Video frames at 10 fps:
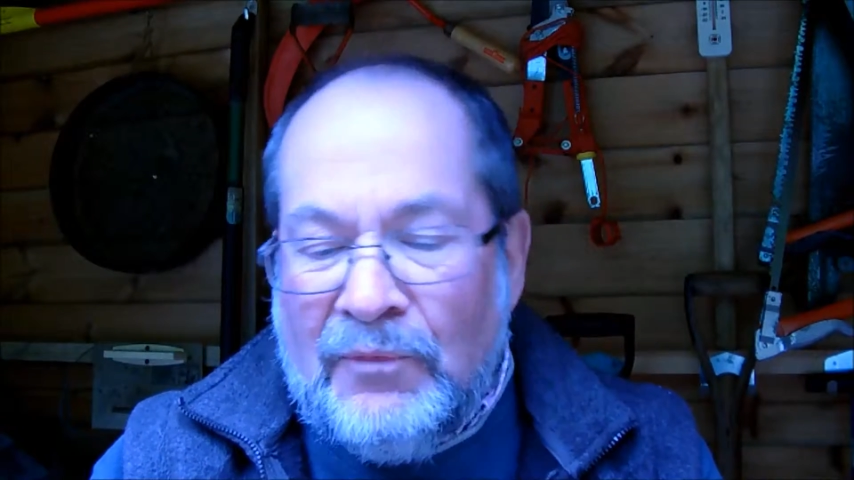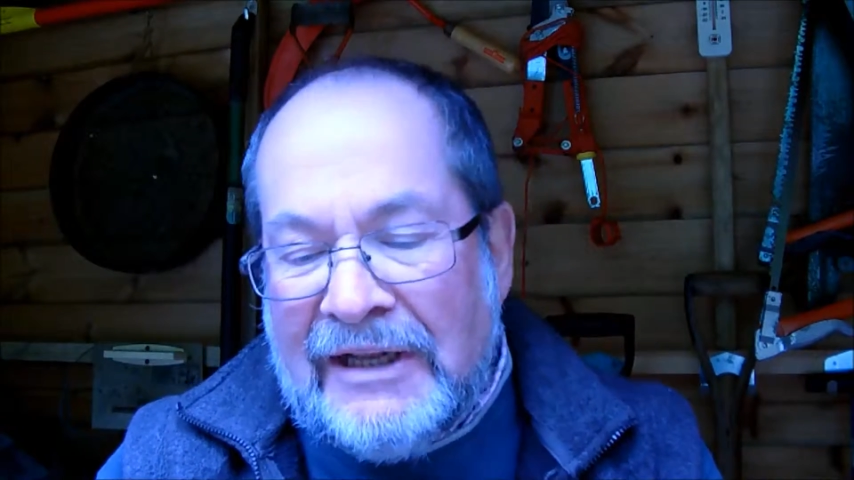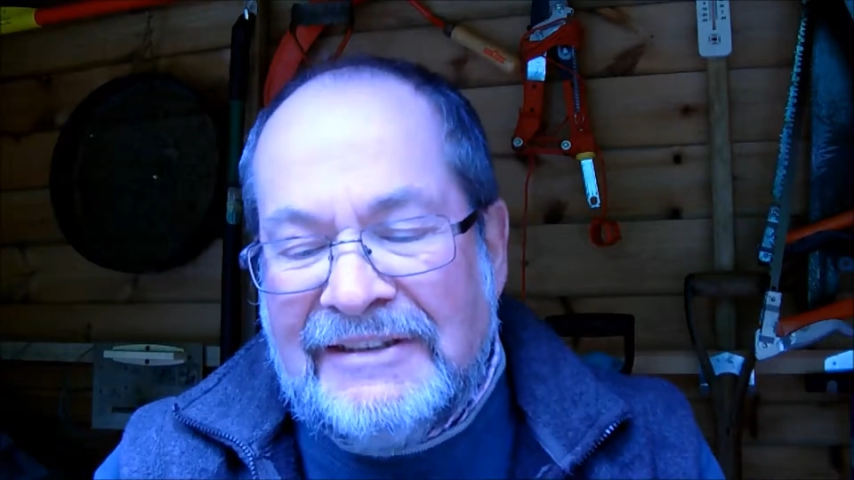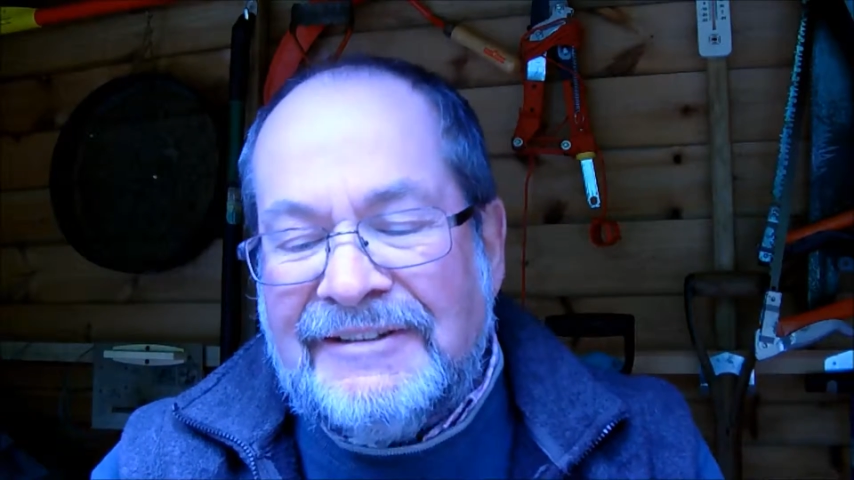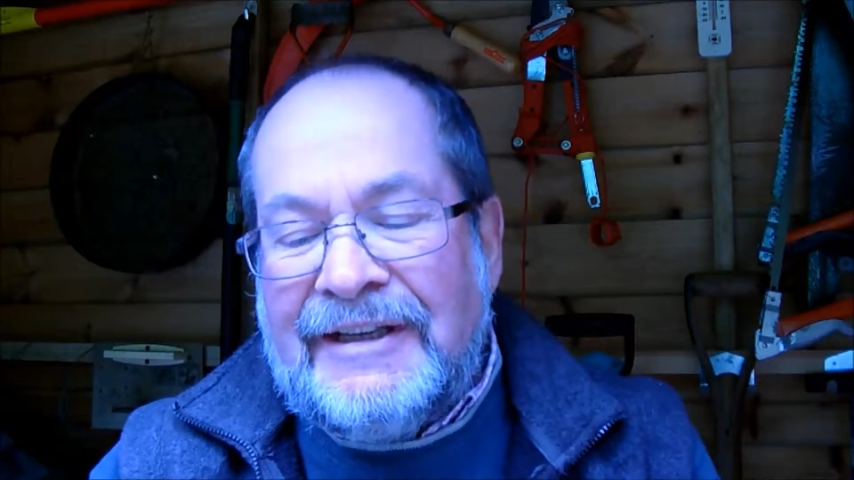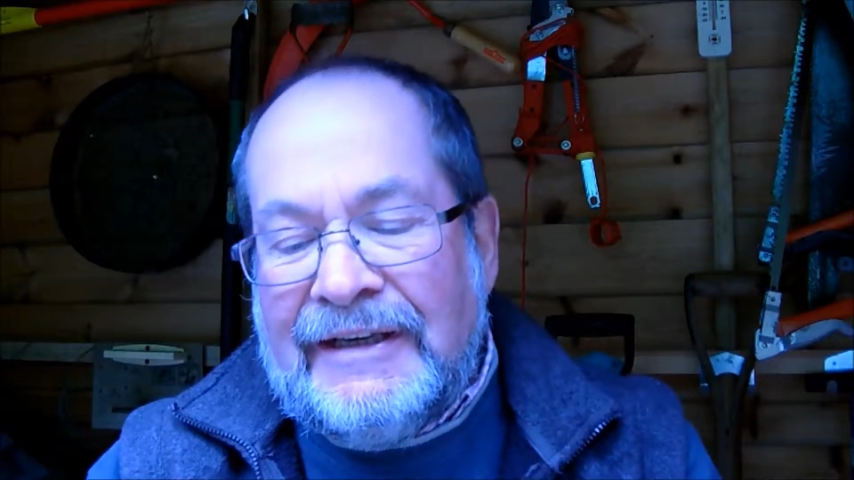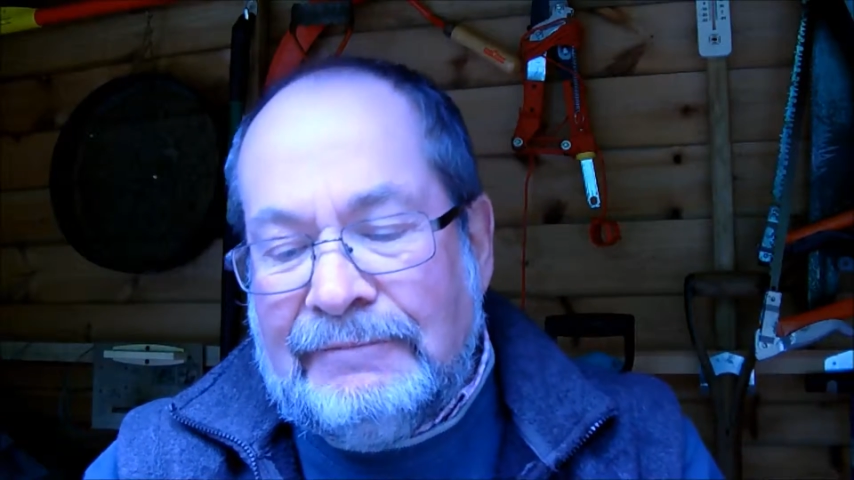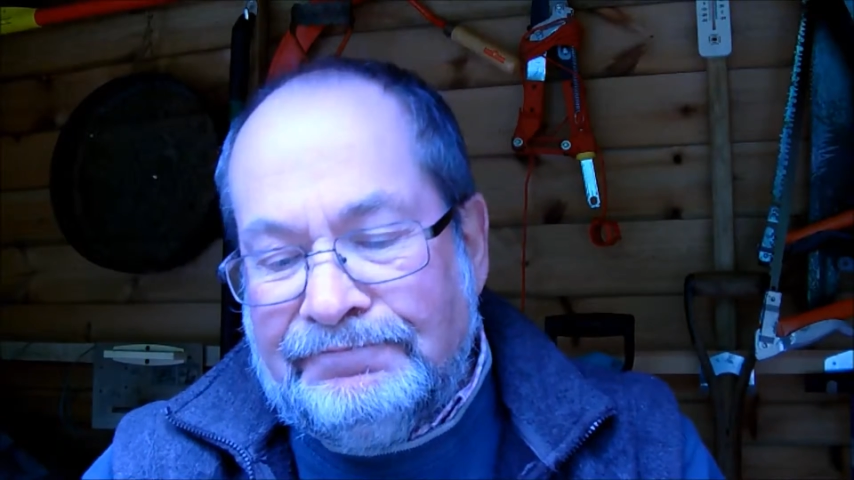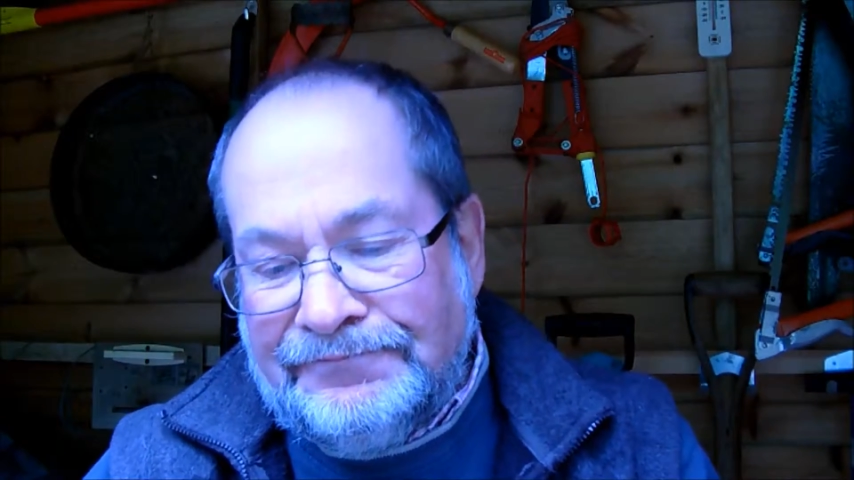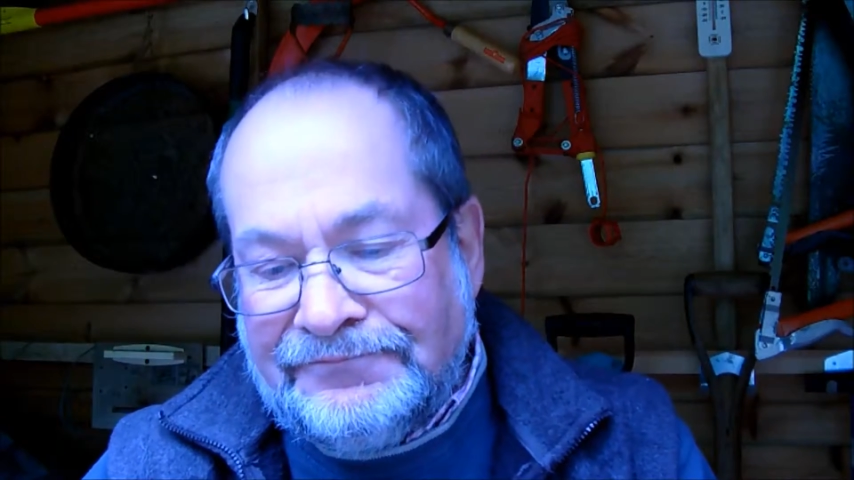Wednesday.
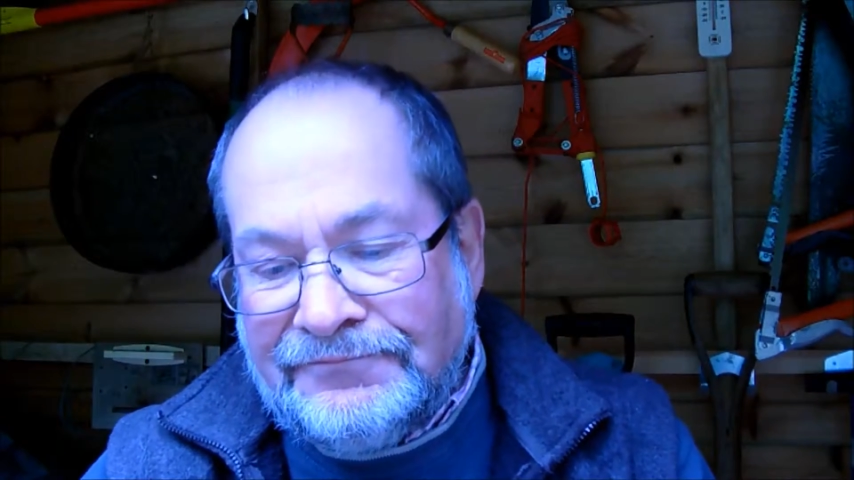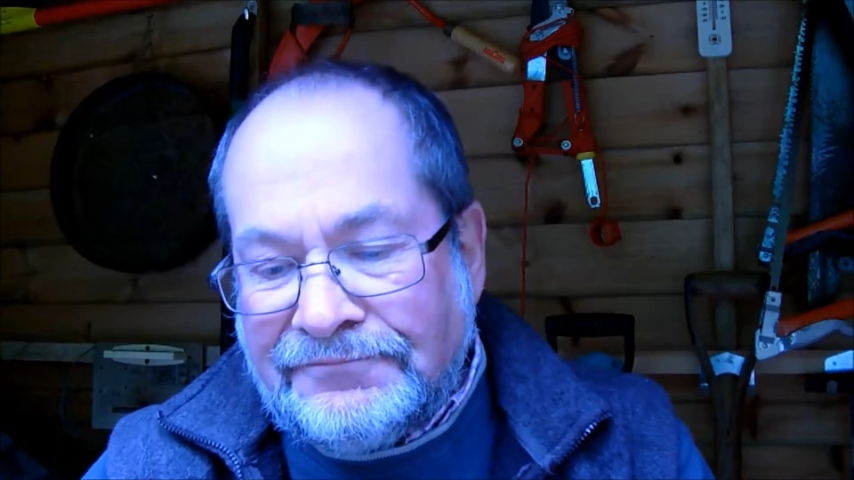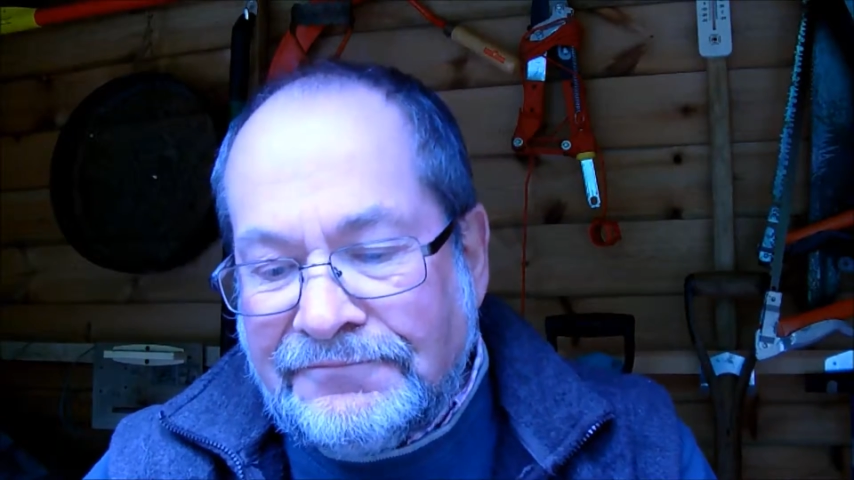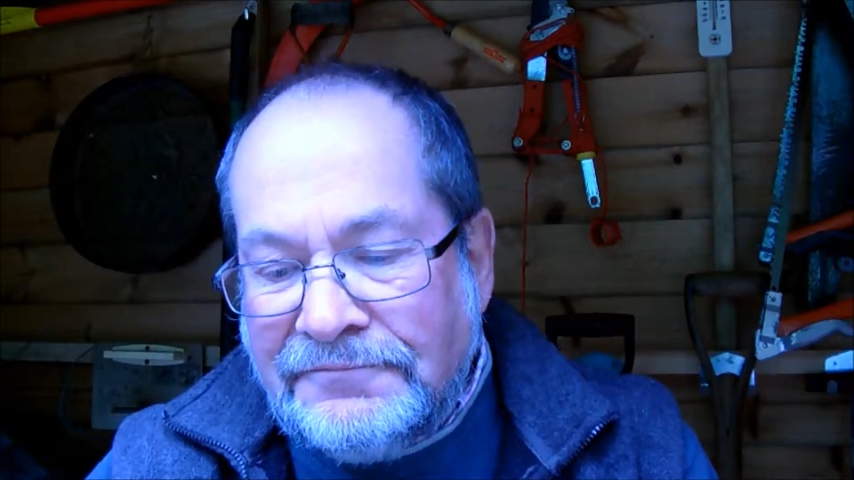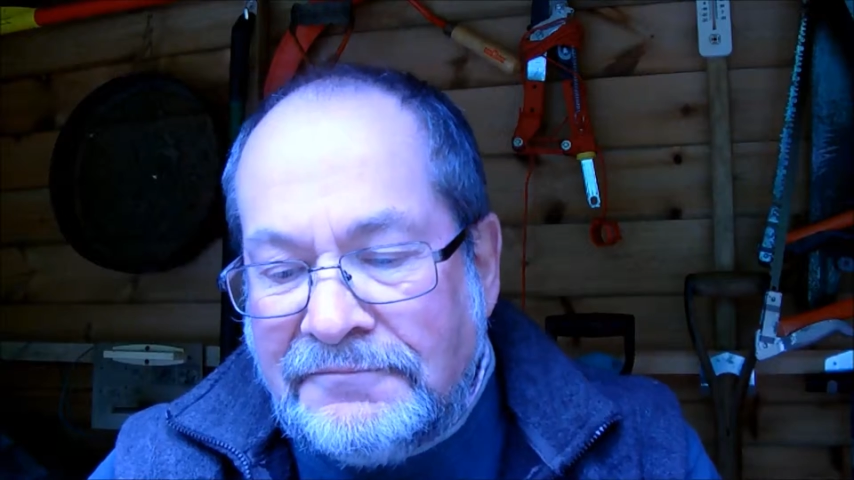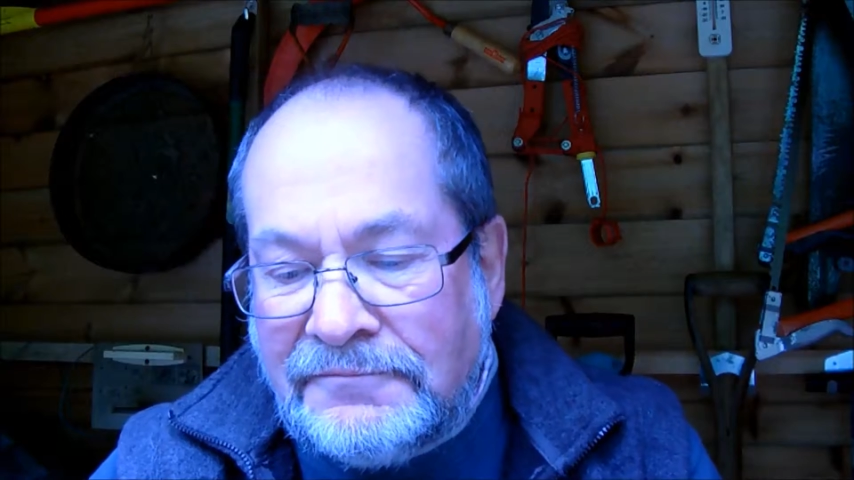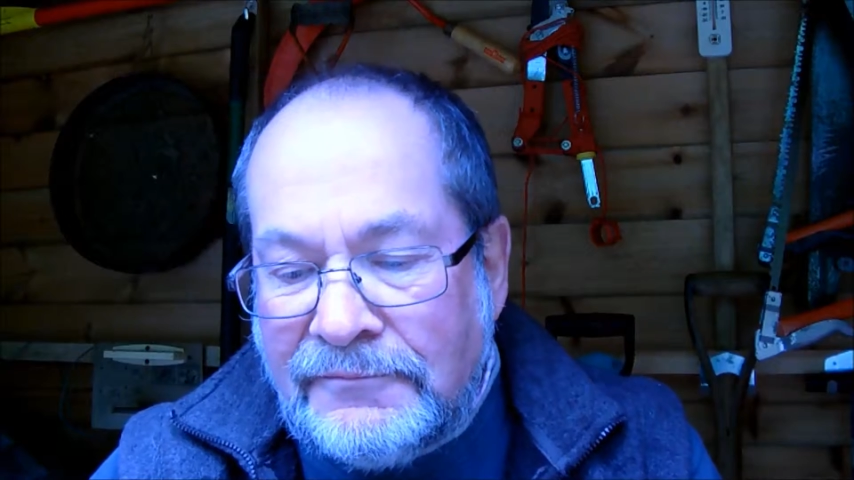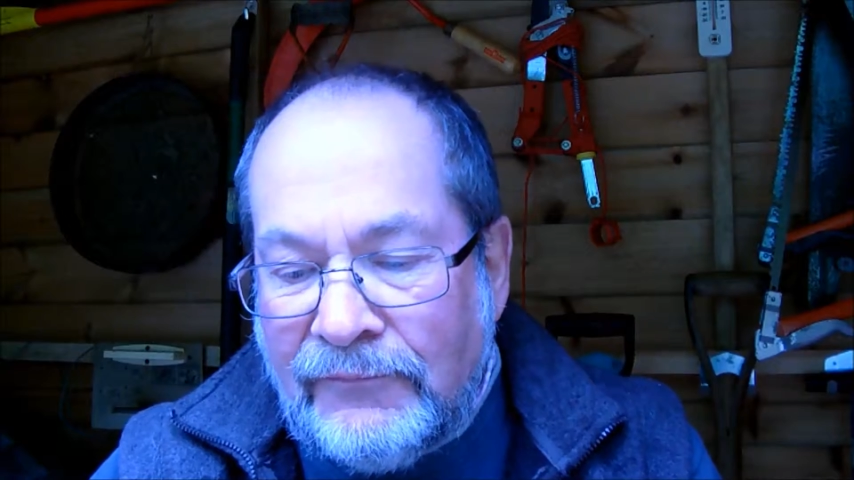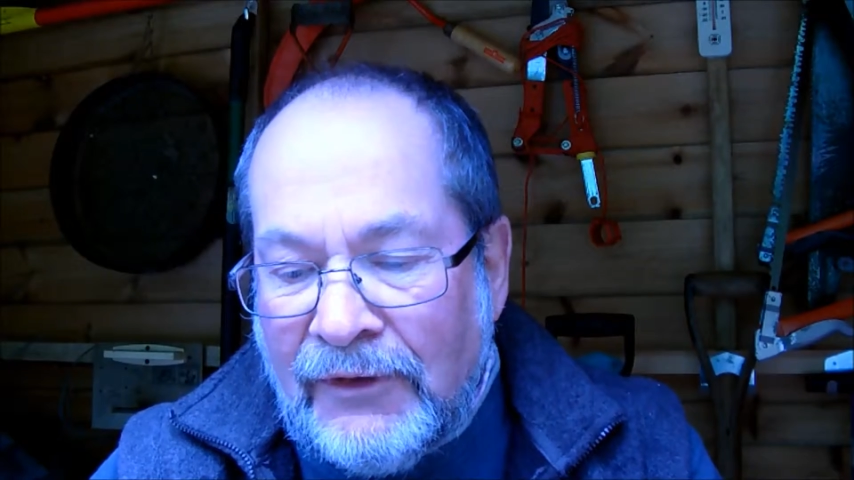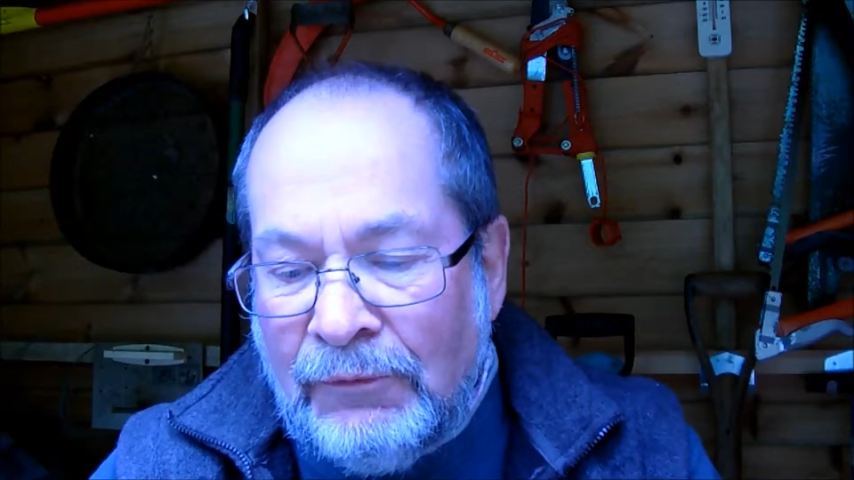
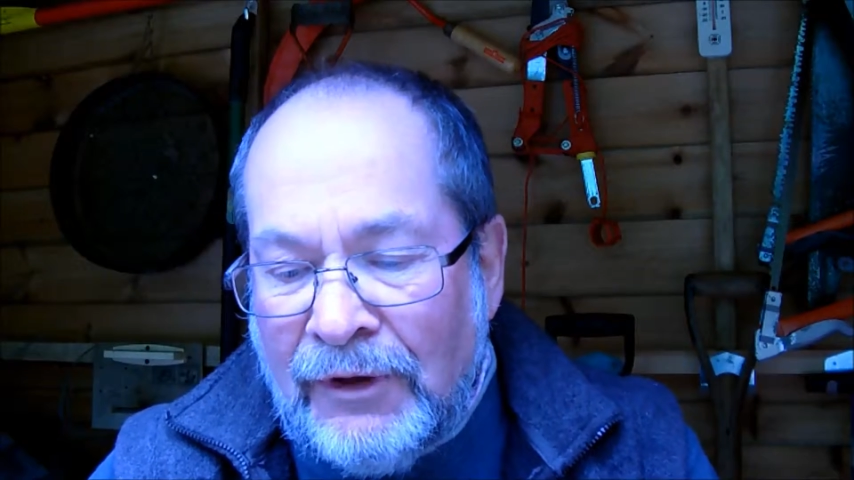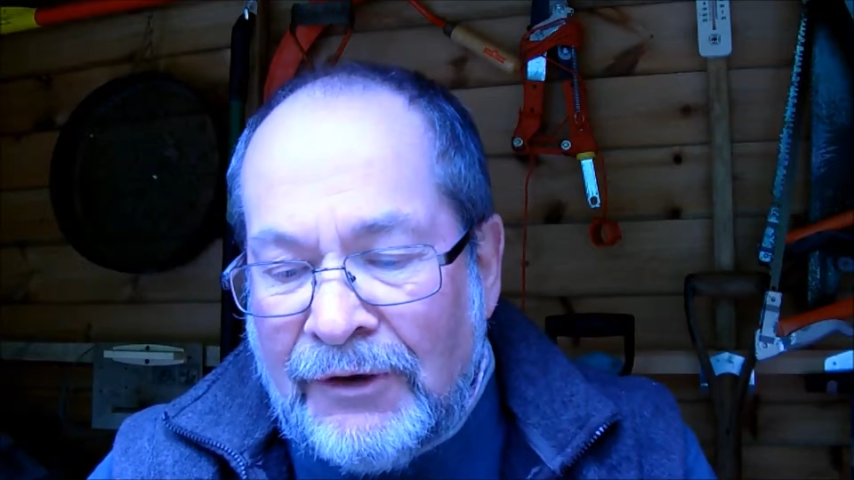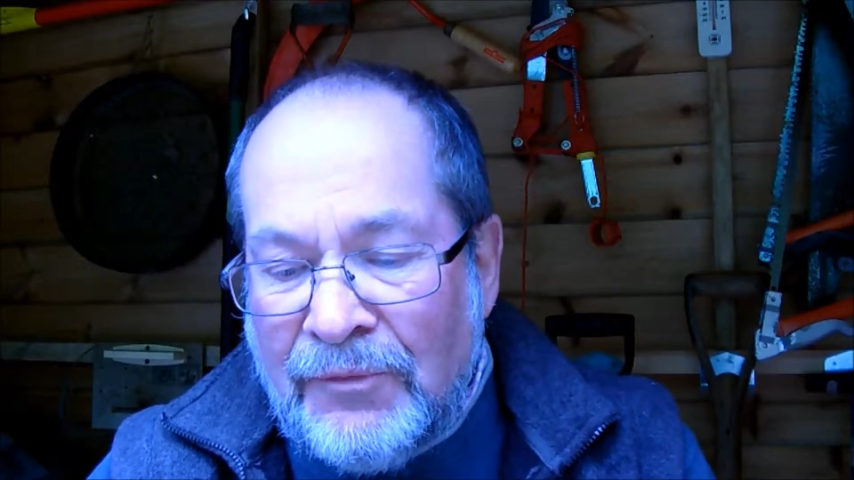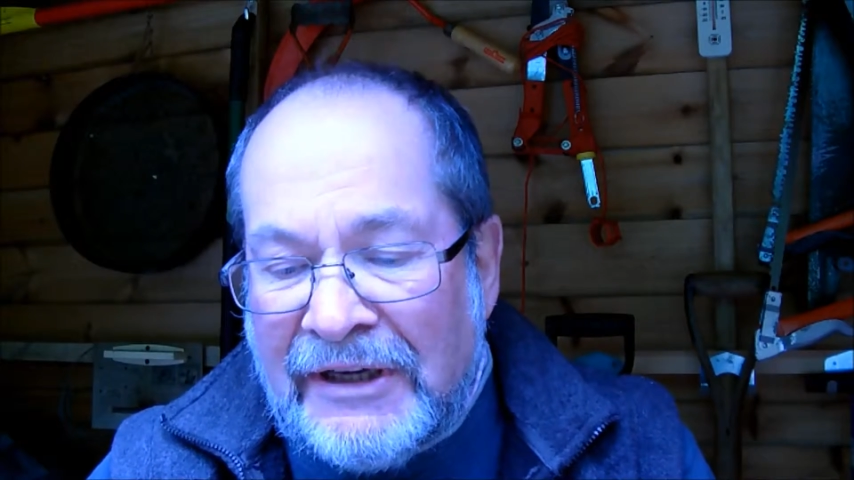Well,